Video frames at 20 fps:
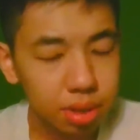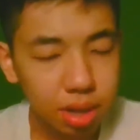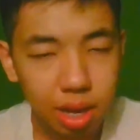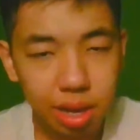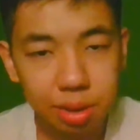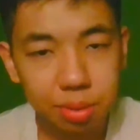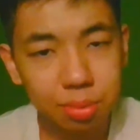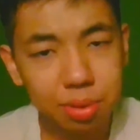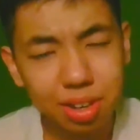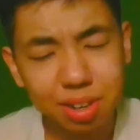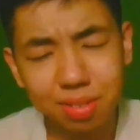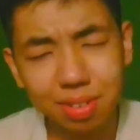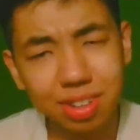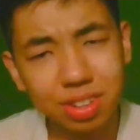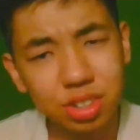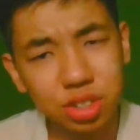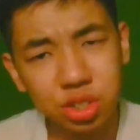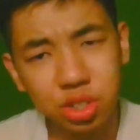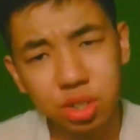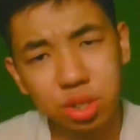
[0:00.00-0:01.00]
I really
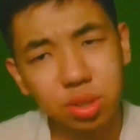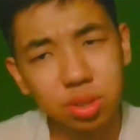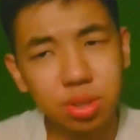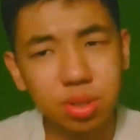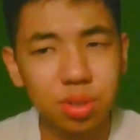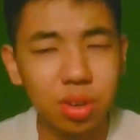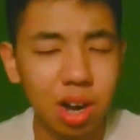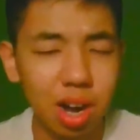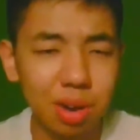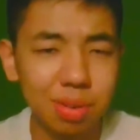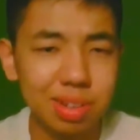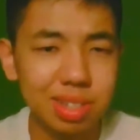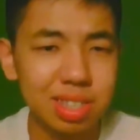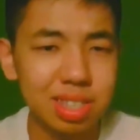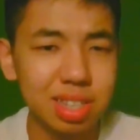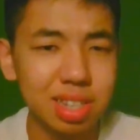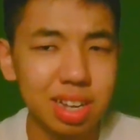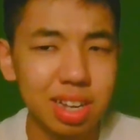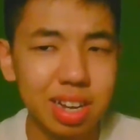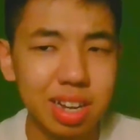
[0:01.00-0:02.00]
want to show you how
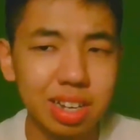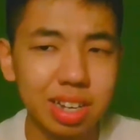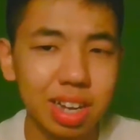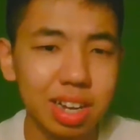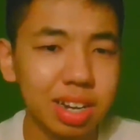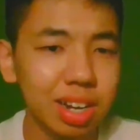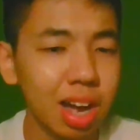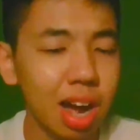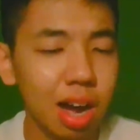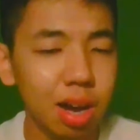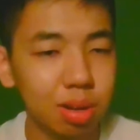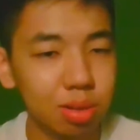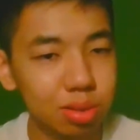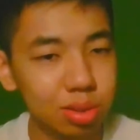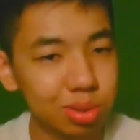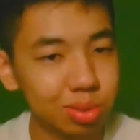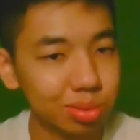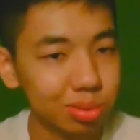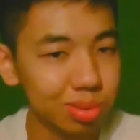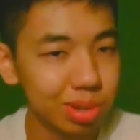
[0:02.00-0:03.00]
it's like and how
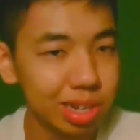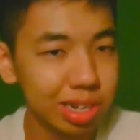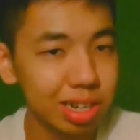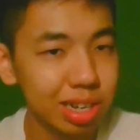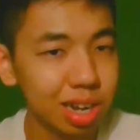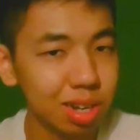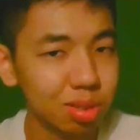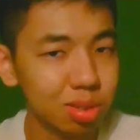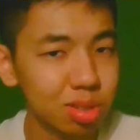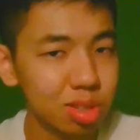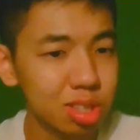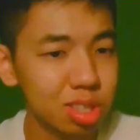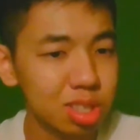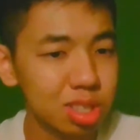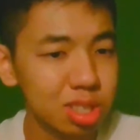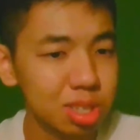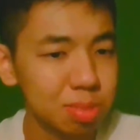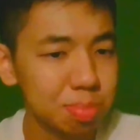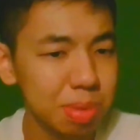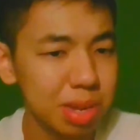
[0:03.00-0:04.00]
to
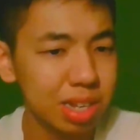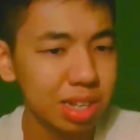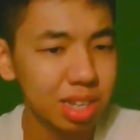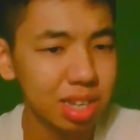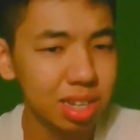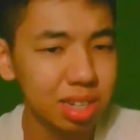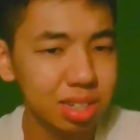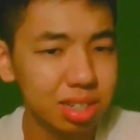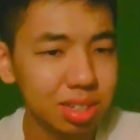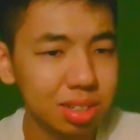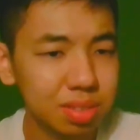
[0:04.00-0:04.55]
speak it.